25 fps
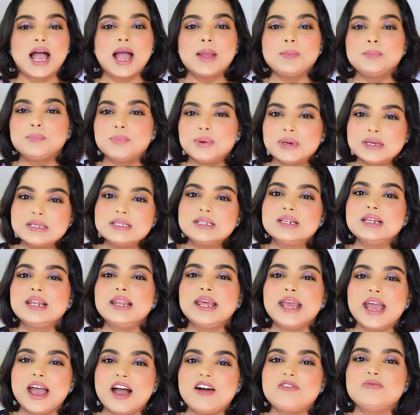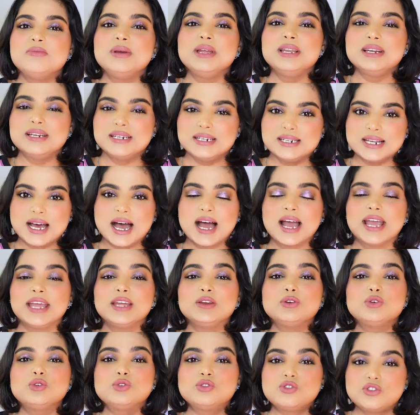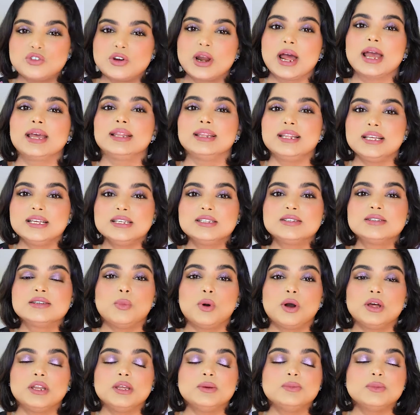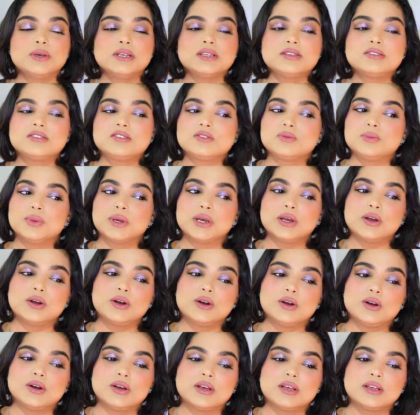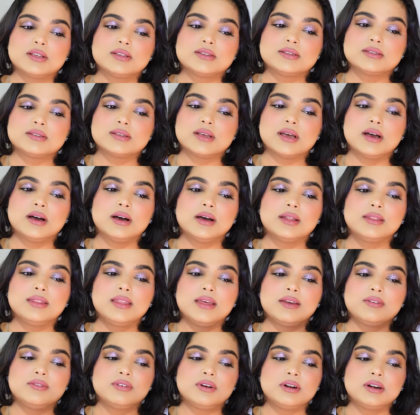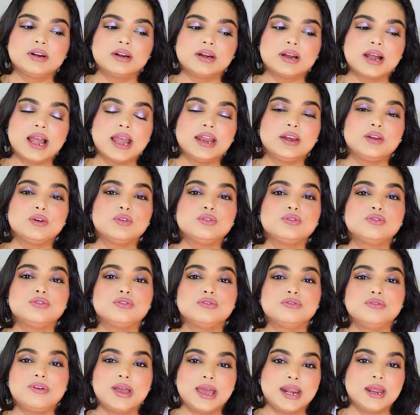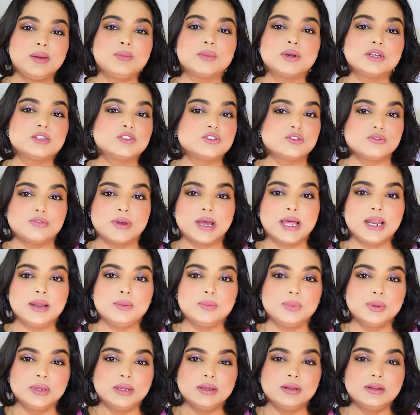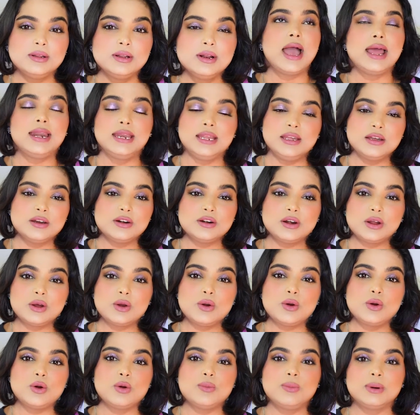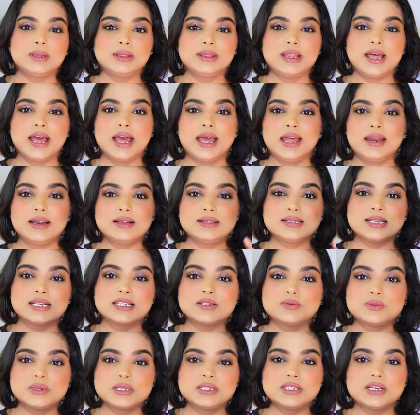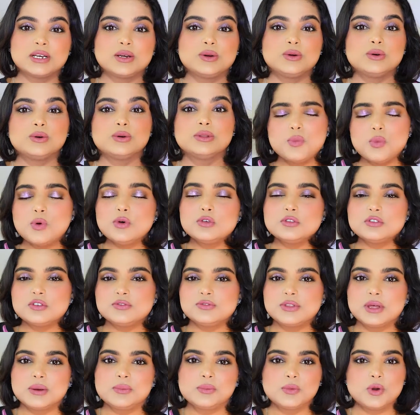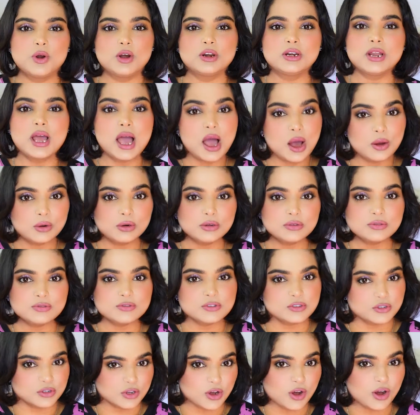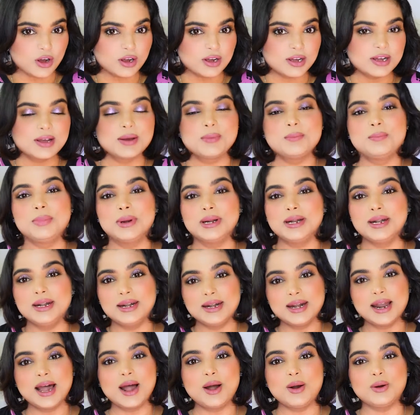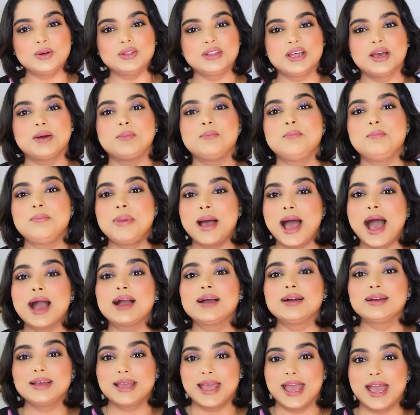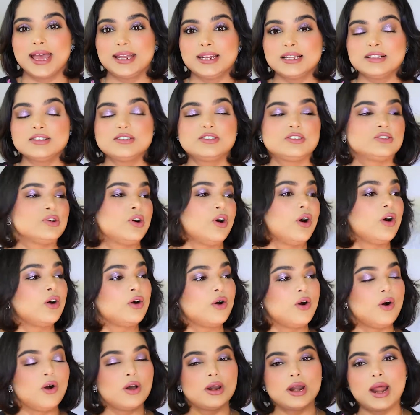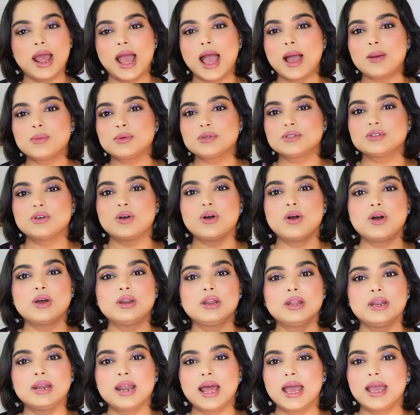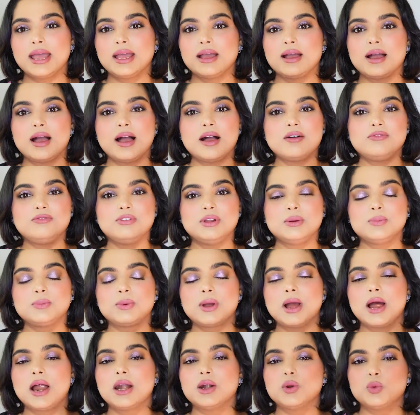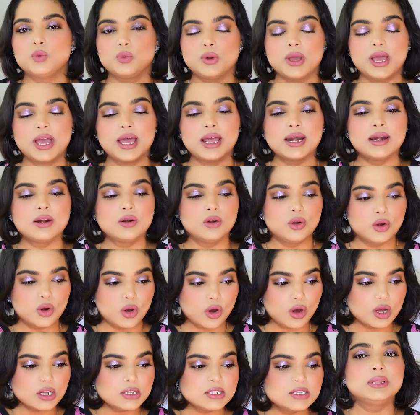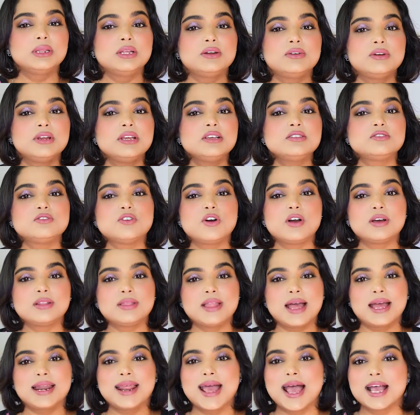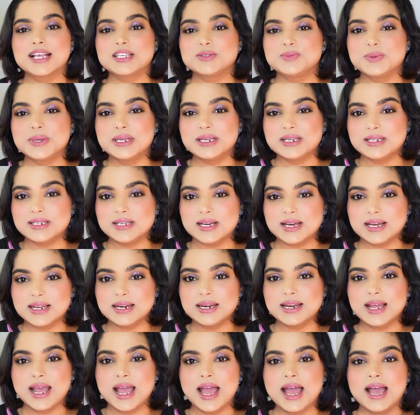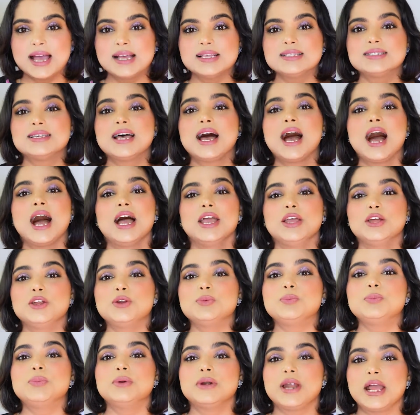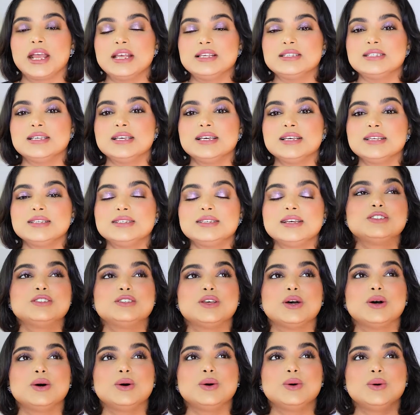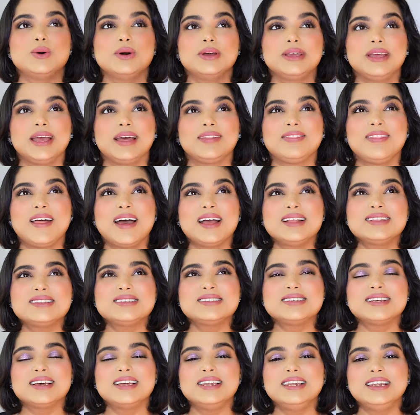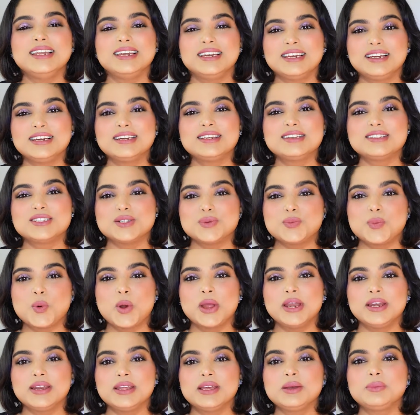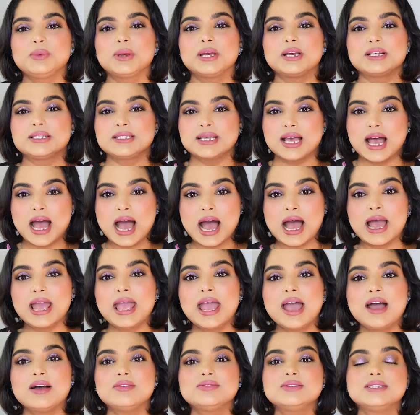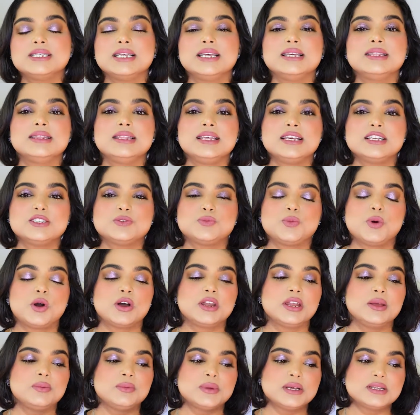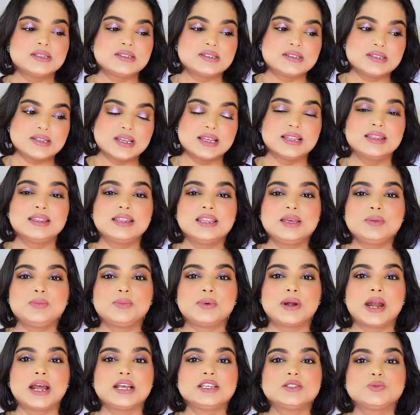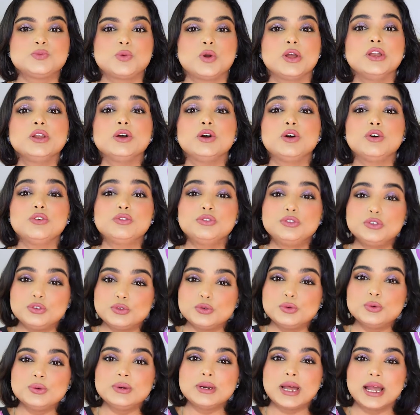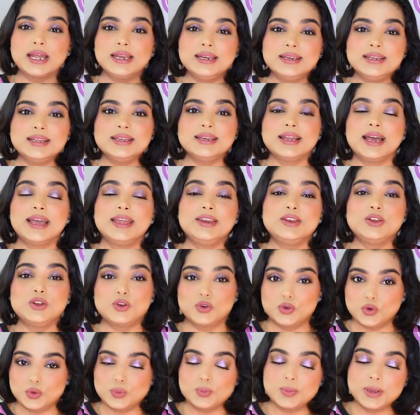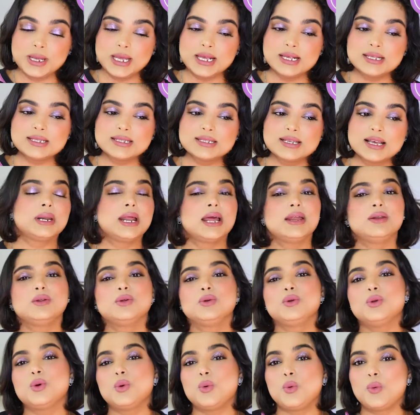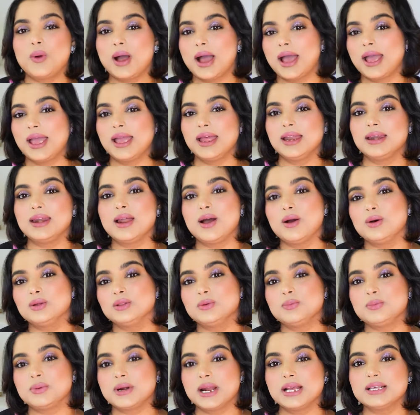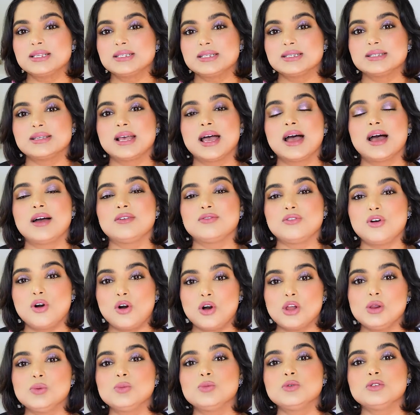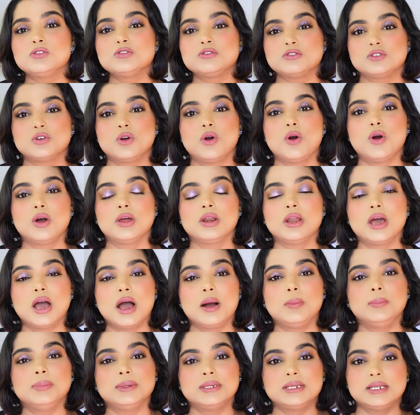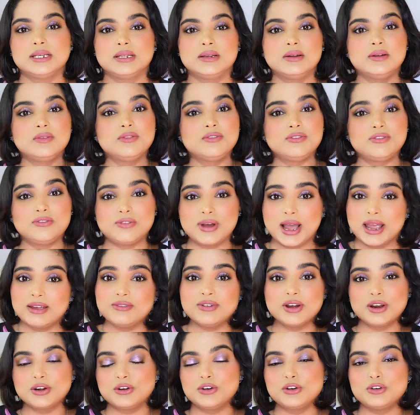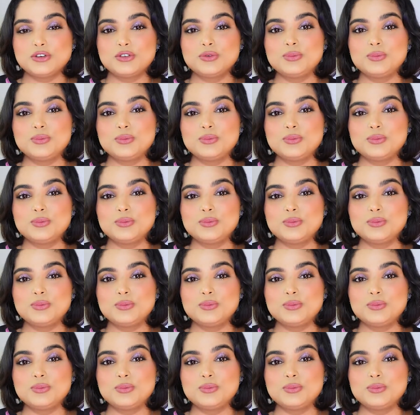I personally have been dying to try these body mists because they were kind of very much available a year ago, but then 6 months ago, most of them got out of stock, but now they are back again in stock on Amazon, Nykaa, Flipkart, where not. But the restock that has been done has higher prices. So yeah, that's a little disappointing because I have seen these body mists in the price point of 299 rupees, but I don't know why now the prices have almost gone up till 500